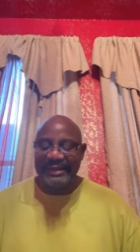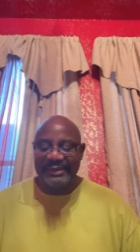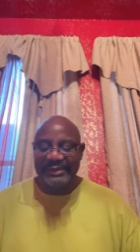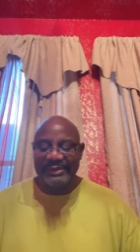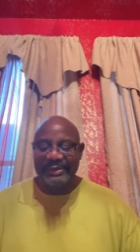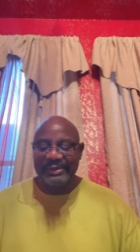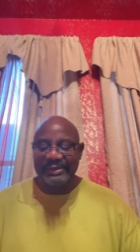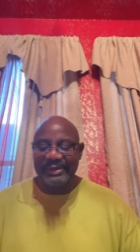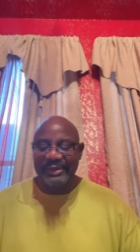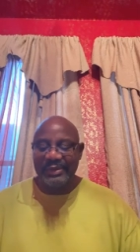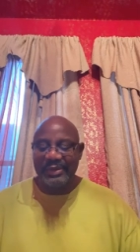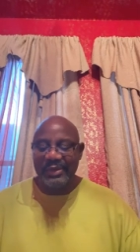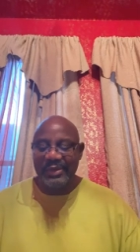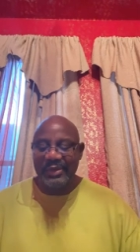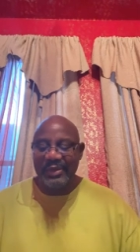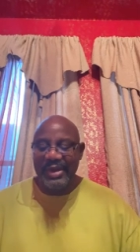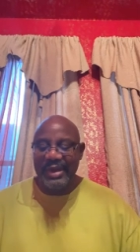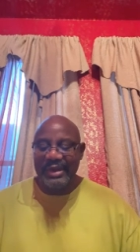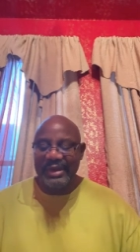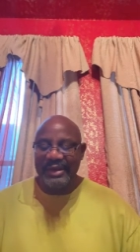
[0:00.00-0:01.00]
This was a
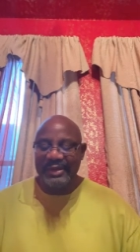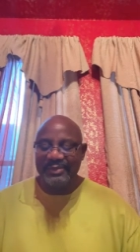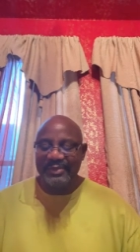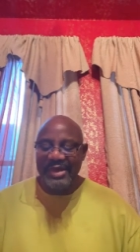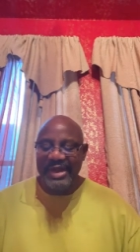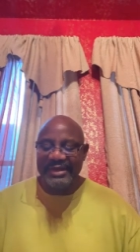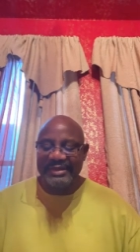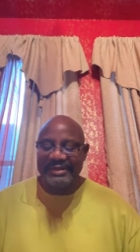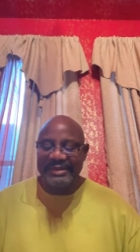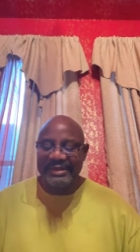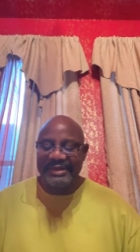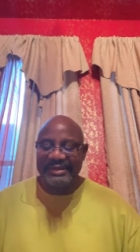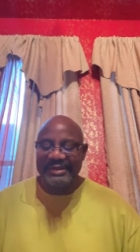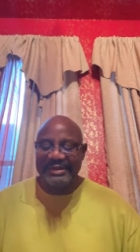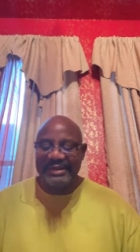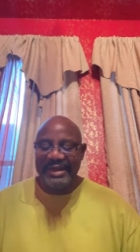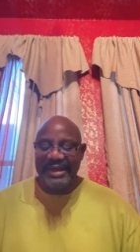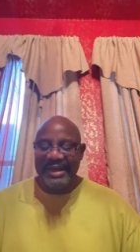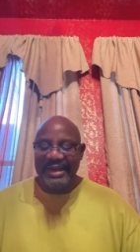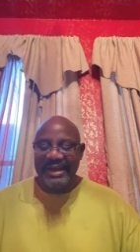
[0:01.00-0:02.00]
quick
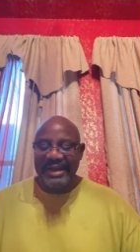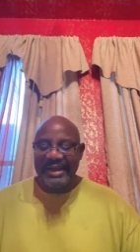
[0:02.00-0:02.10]
message.